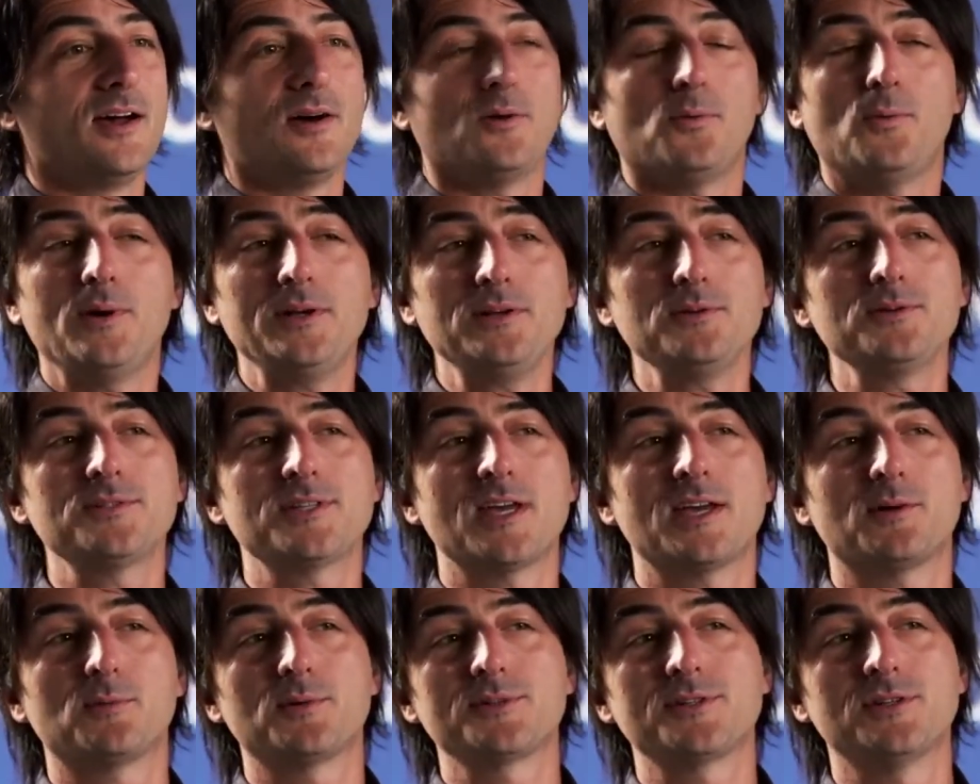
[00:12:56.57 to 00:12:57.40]
Windows
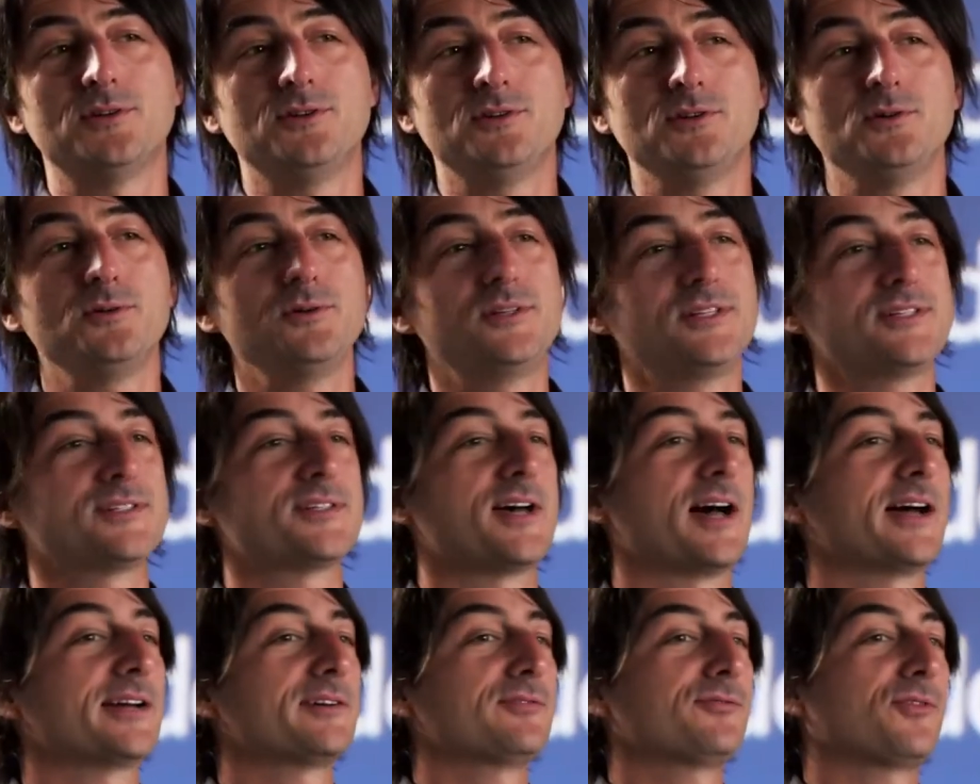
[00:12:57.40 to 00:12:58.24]
8 was a new
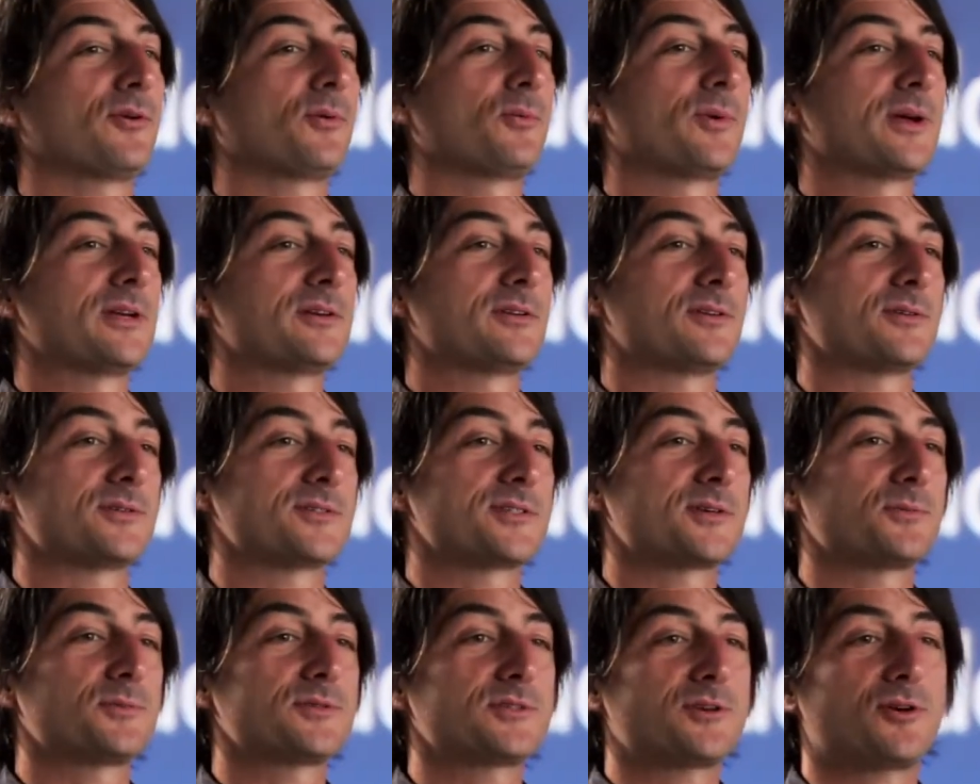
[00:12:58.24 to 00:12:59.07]
design for Windows
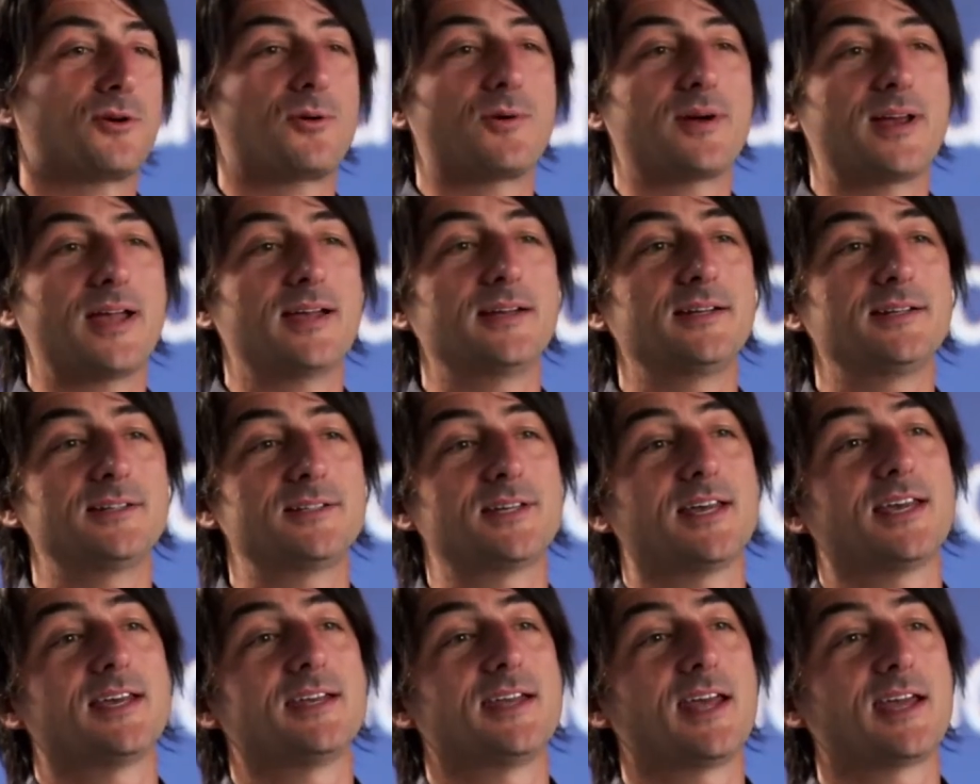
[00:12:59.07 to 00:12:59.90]
that was created
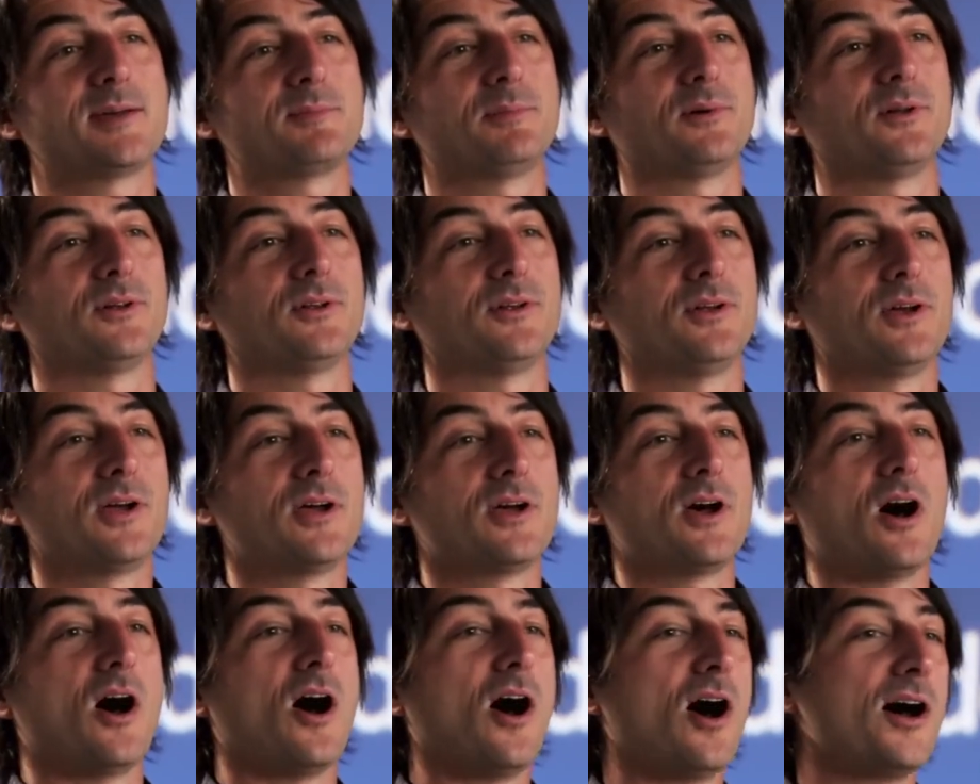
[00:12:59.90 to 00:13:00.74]
to enable
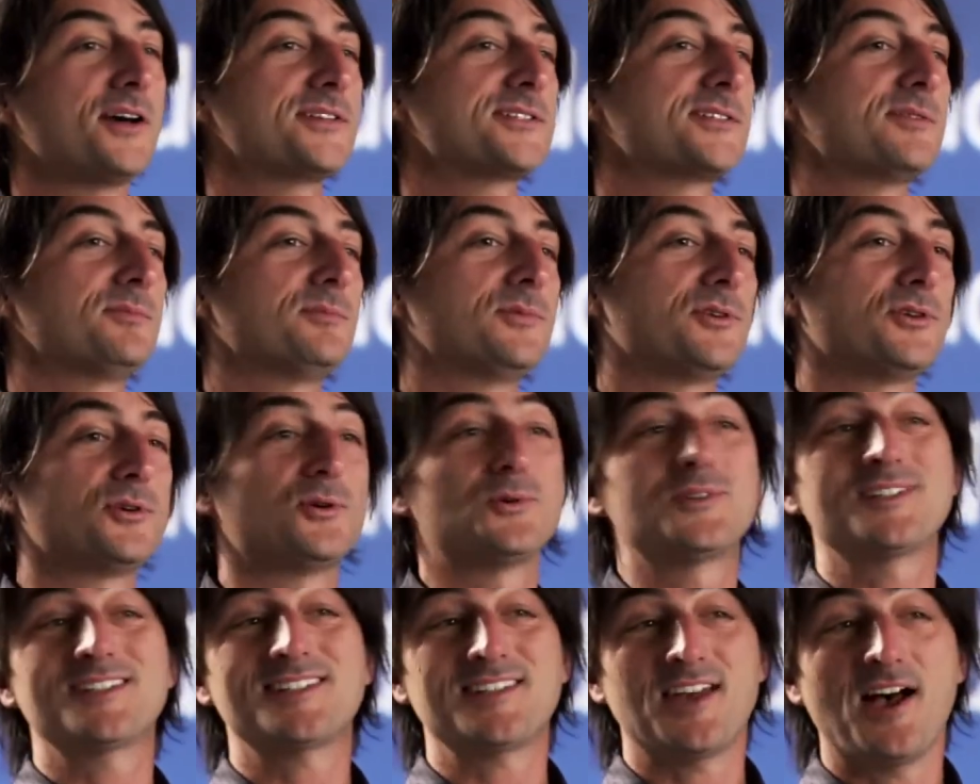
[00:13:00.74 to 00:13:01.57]
awesome new
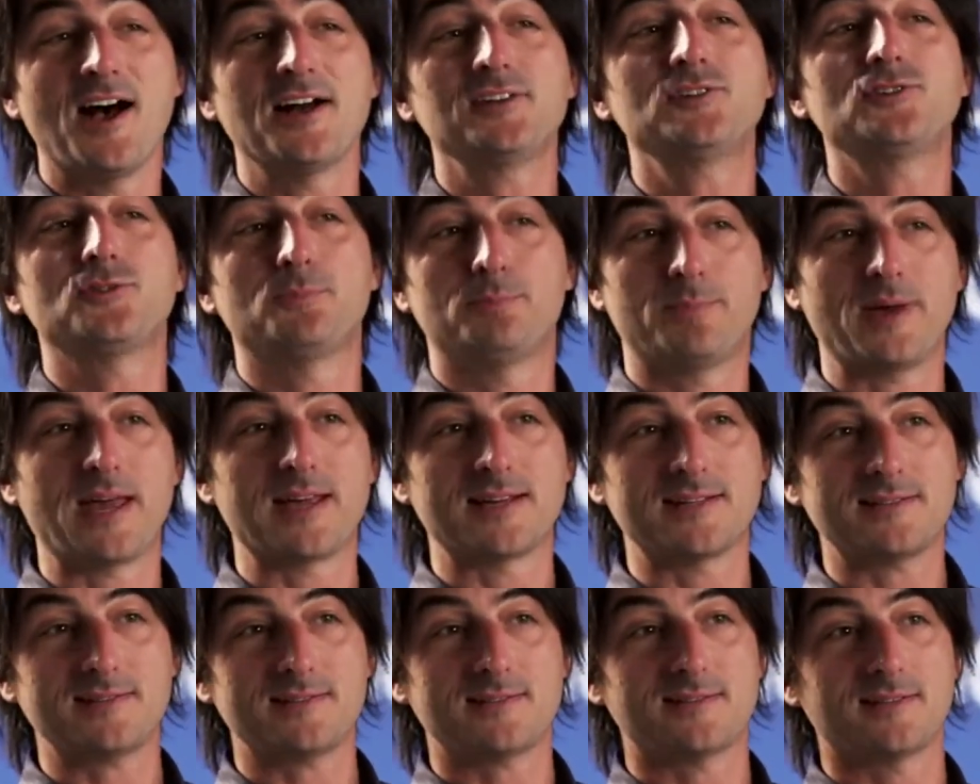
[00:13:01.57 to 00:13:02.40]

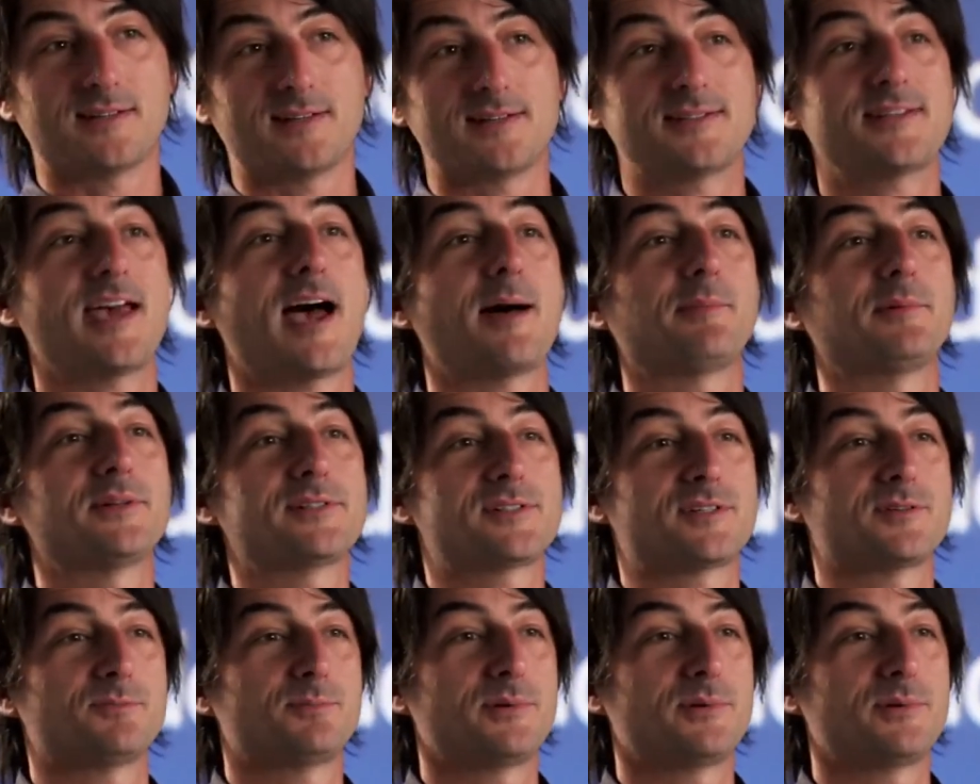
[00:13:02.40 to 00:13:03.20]
touch-based tablets and